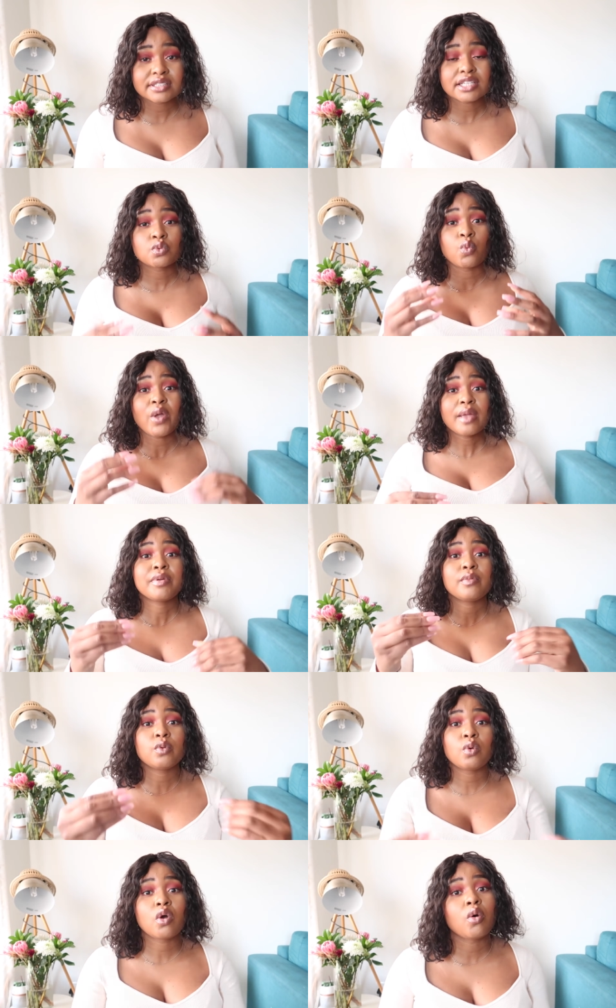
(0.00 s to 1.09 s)
It's where
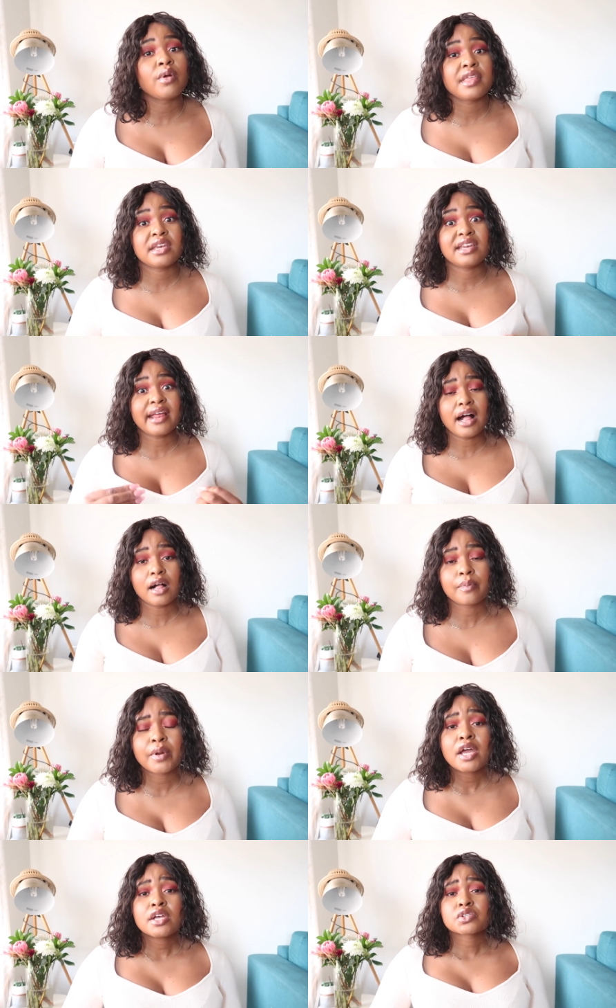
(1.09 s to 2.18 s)
people go when they need help.
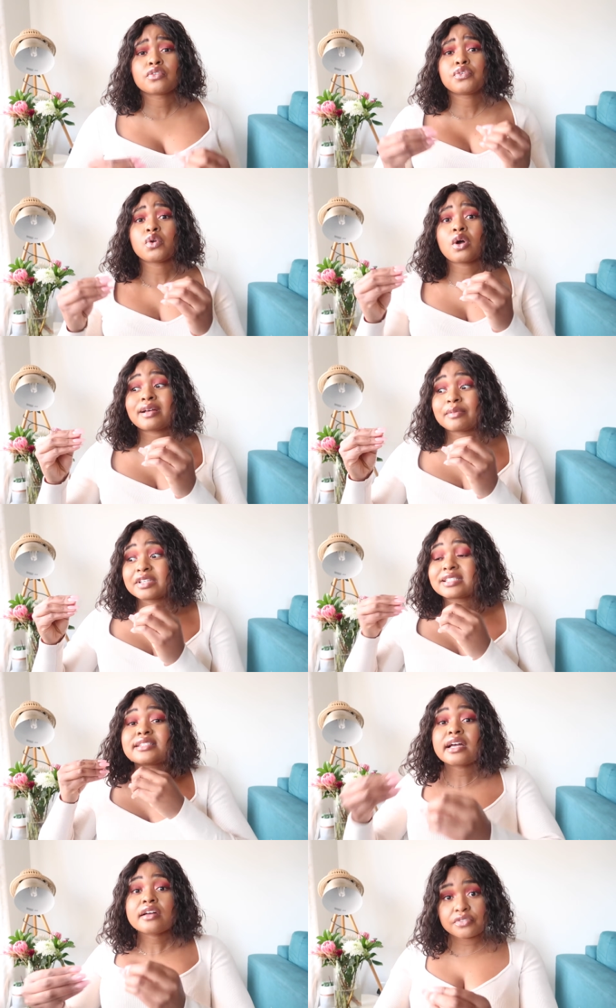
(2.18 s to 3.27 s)
So if you are
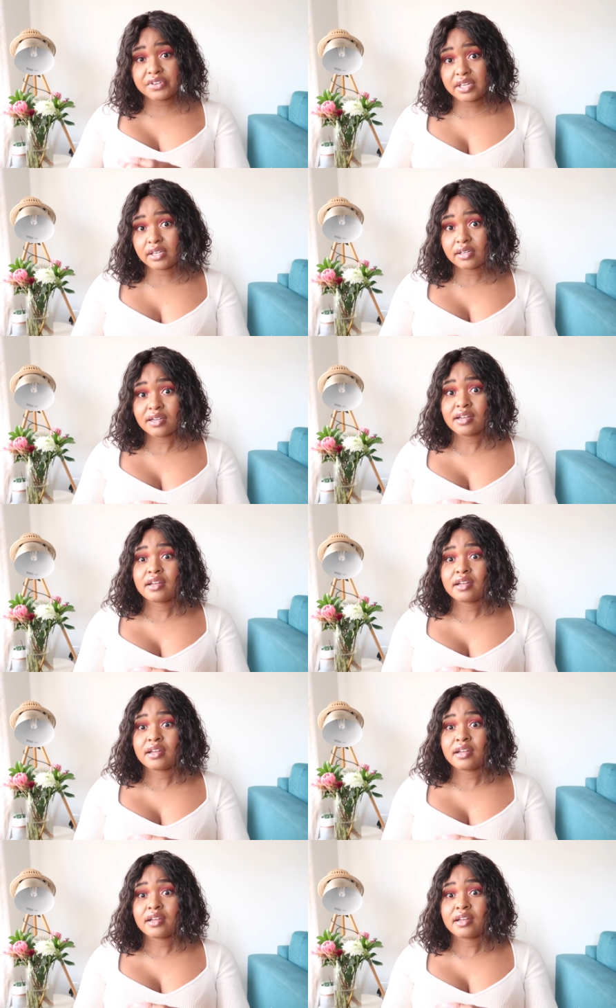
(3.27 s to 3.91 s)
serving,